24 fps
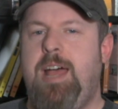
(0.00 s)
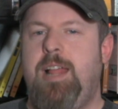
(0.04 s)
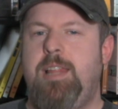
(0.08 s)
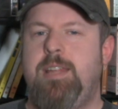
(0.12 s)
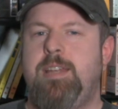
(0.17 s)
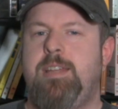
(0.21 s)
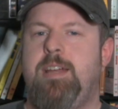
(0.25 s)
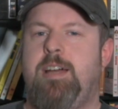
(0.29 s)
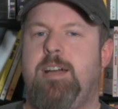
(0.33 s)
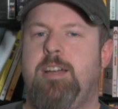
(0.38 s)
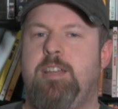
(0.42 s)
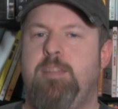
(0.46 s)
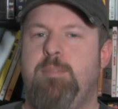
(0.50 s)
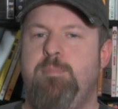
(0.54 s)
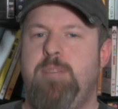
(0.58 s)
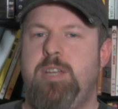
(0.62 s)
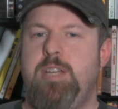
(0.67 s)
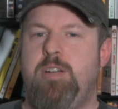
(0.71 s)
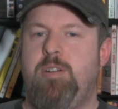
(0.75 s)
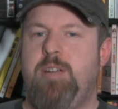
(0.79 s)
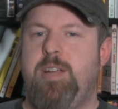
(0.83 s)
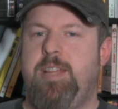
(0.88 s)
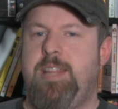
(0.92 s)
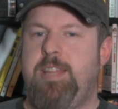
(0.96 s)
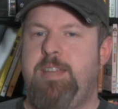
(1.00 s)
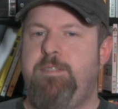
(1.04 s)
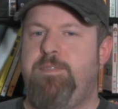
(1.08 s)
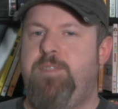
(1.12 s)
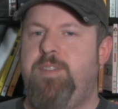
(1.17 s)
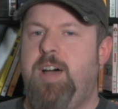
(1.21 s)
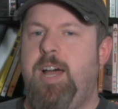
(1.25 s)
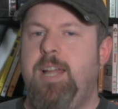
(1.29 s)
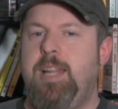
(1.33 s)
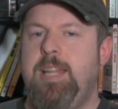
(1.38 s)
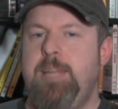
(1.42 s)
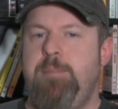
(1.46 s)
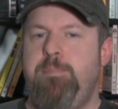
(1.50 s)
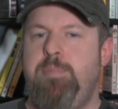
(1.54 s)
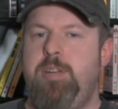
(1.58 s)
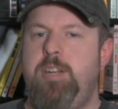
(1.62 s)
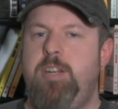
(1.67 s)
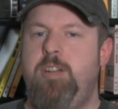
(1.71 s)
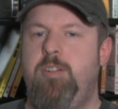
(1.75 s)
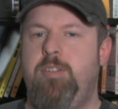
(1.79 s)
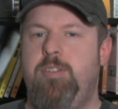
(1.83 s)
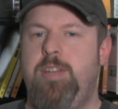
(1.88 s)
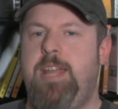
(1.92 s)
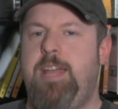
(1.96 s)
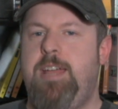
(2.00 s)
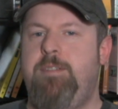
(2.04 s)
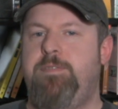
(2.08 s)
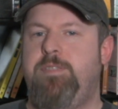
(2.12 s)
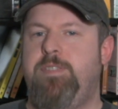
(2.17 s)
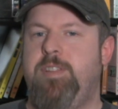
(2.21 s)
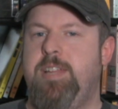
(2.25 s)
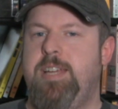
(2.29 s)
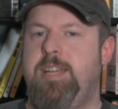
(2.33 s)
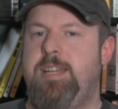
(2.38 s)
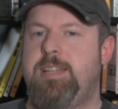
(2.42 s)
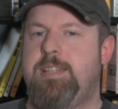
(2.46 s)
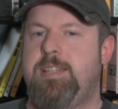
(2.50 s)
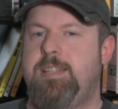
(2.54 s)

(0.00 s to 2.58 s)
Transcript: Allen documentary. They finally put it on Netflix.